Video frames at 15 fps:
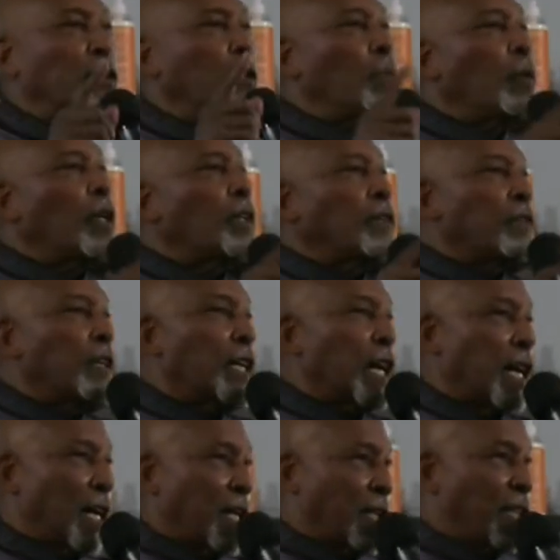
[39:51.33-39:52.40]
the word for
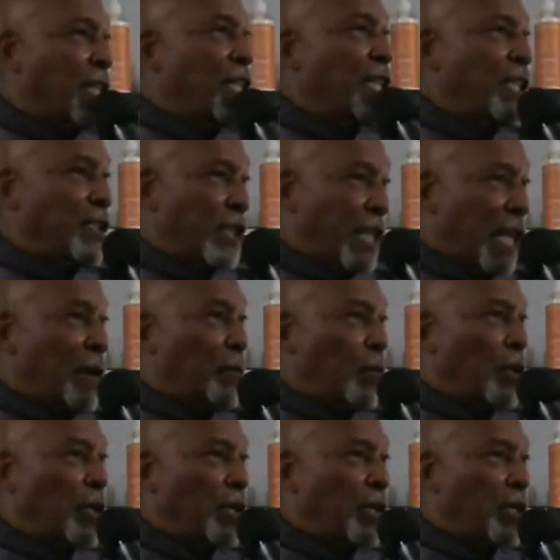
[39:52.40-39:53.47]
God is in that
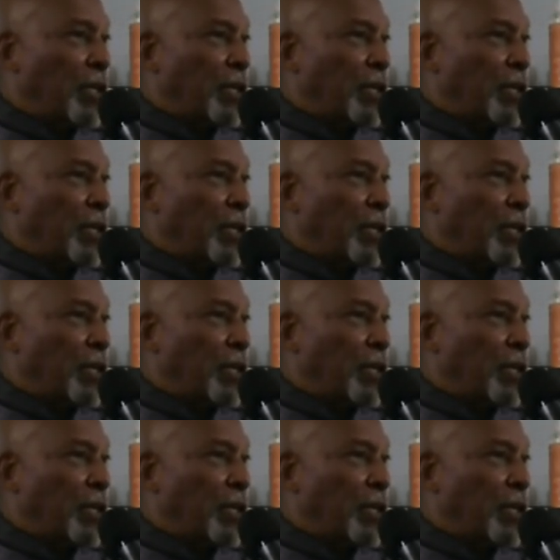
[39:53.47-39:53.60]
word.